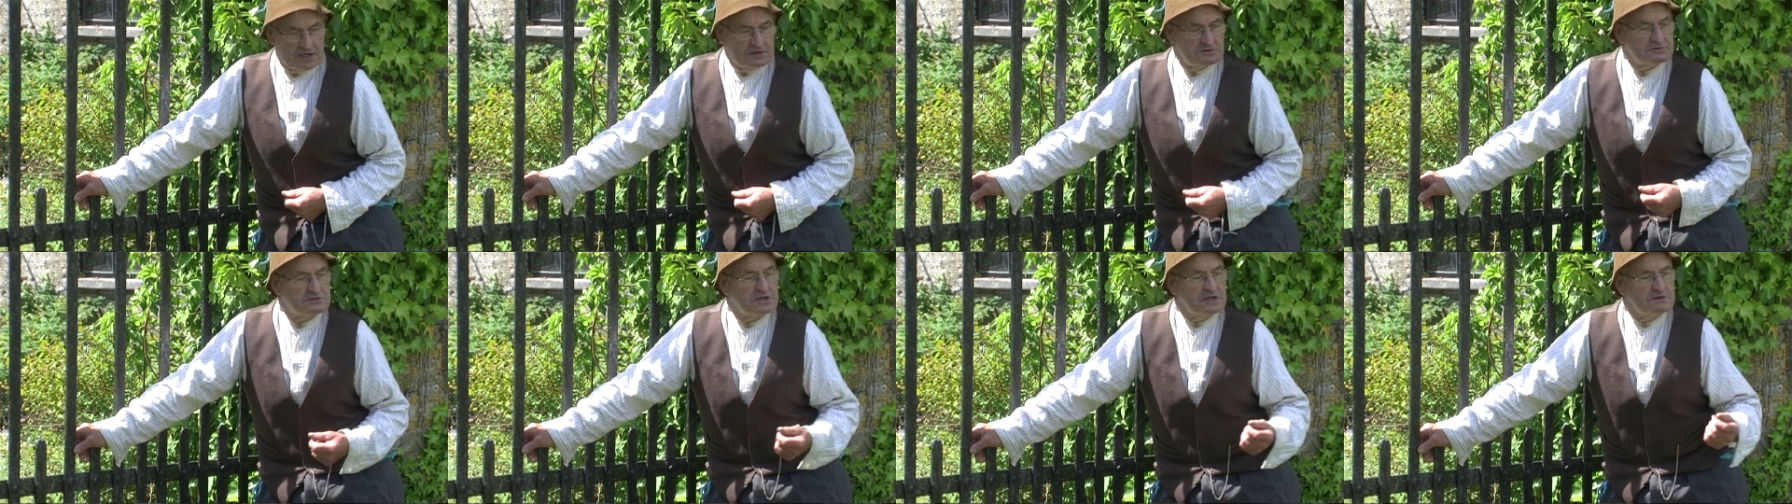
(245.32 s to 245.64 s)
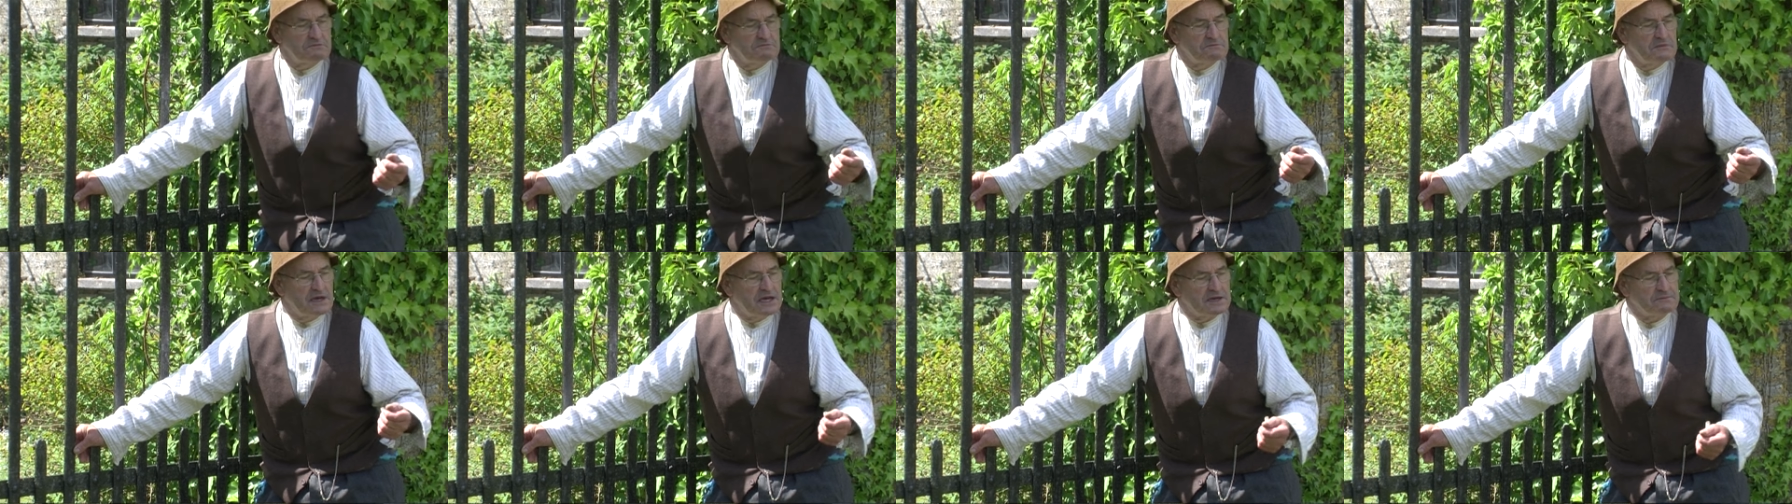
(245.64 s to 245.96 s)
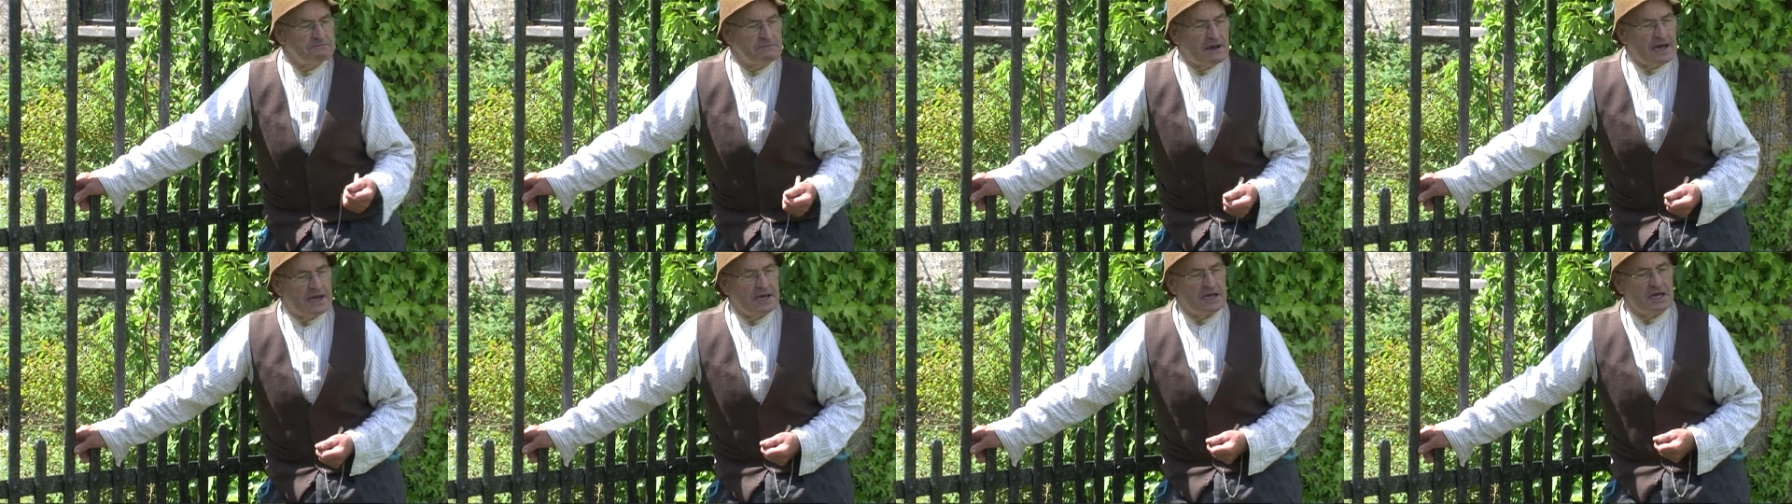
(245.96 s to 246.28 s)
I used to even make
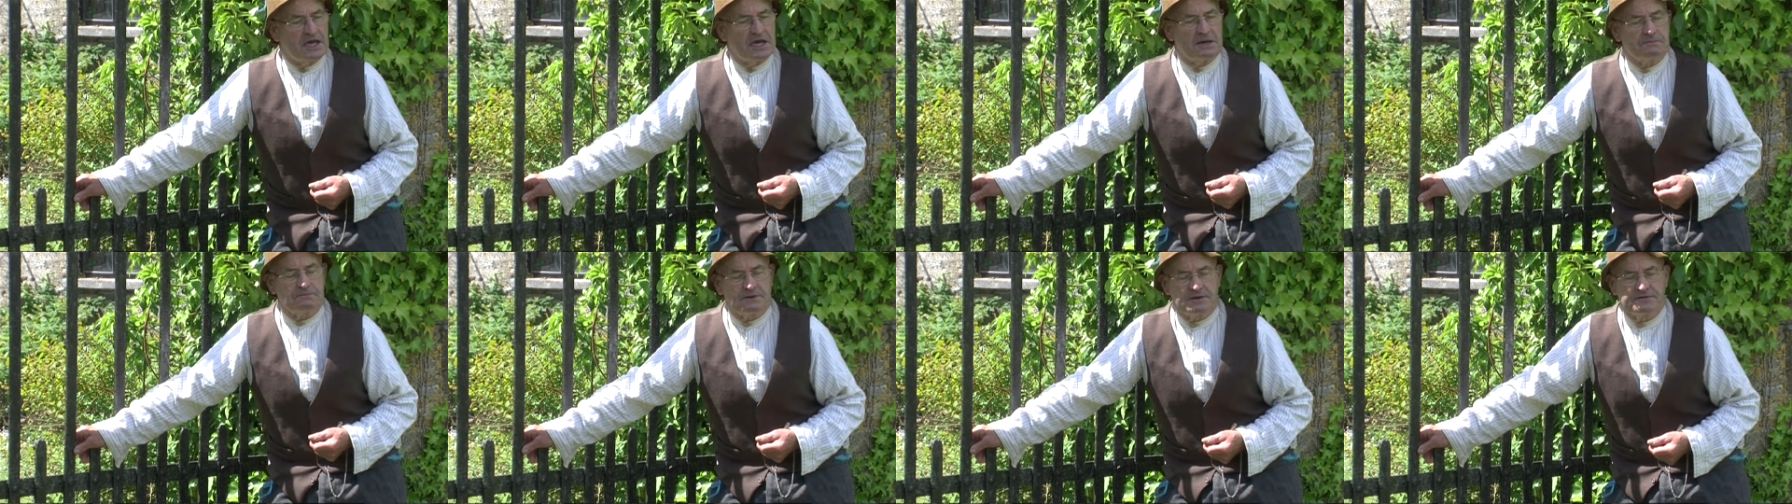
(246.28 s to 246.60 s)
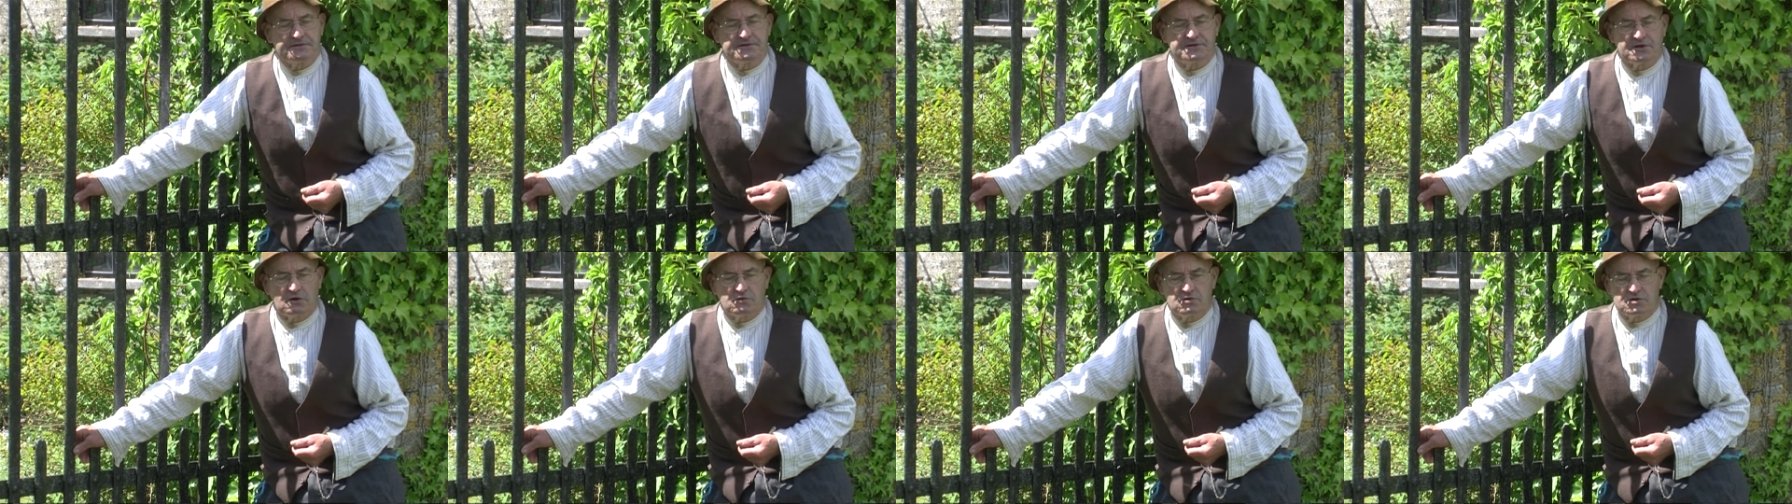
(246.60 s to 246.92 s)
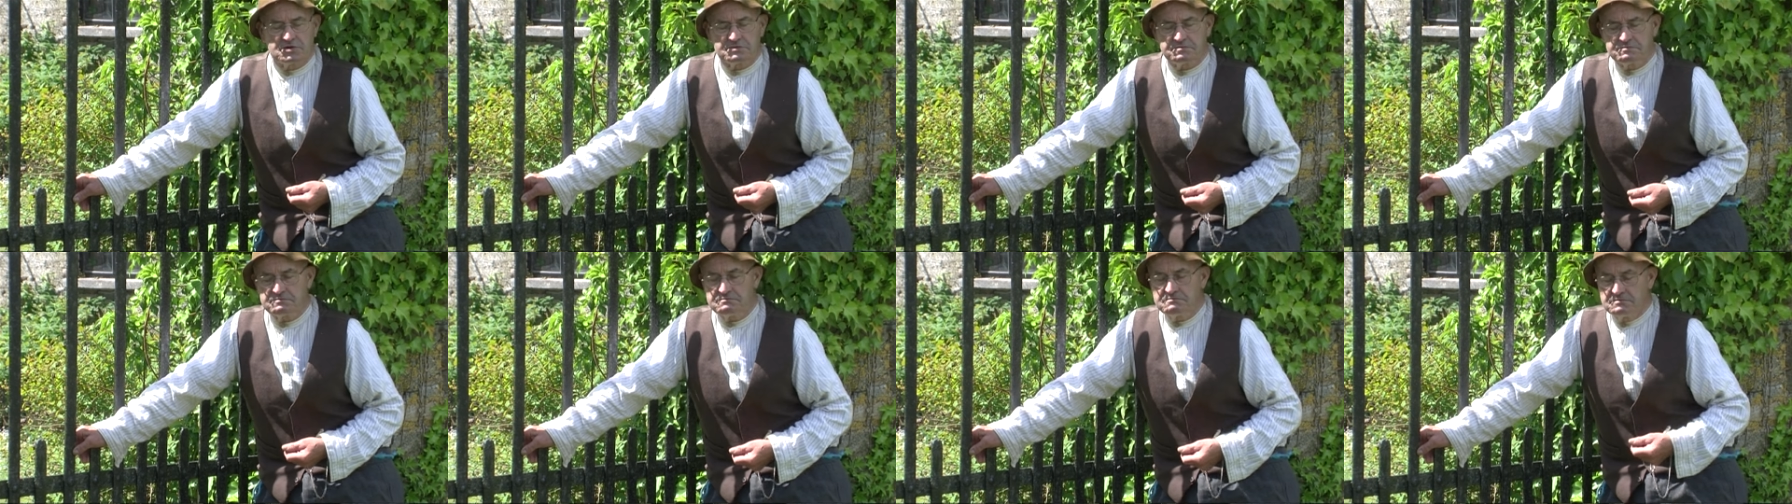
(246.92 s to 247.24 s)
baggy apples out
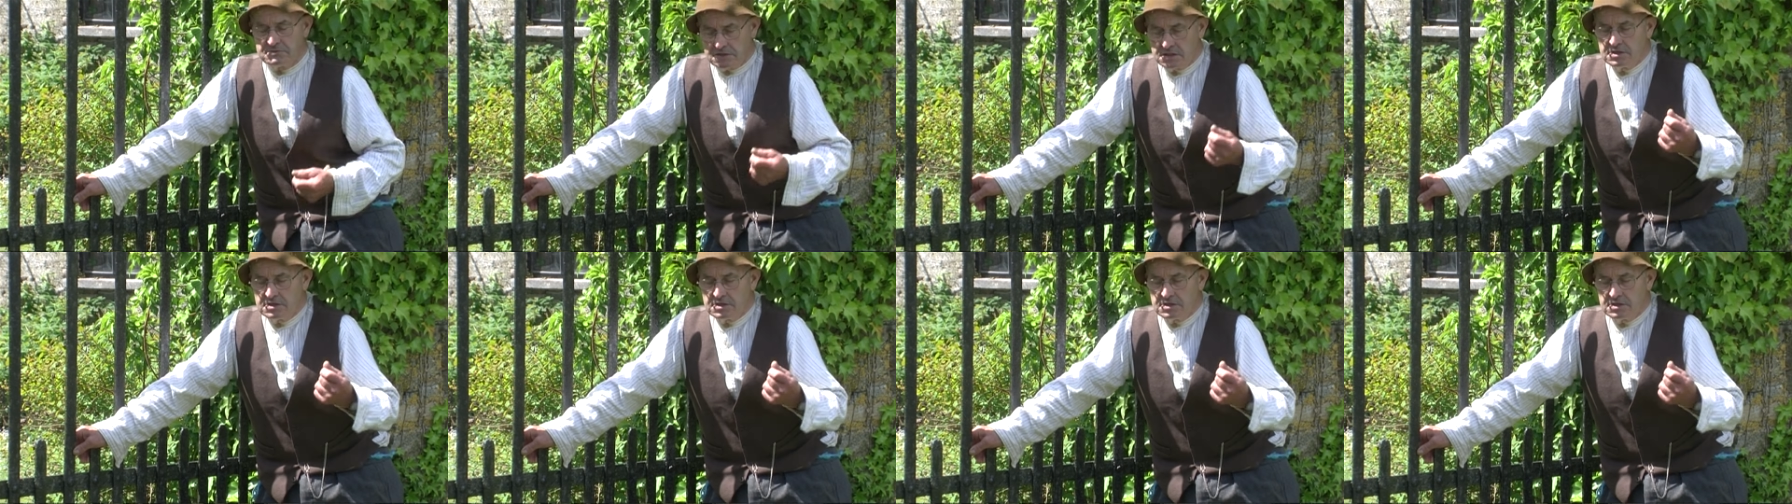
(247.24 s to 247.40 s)
of them.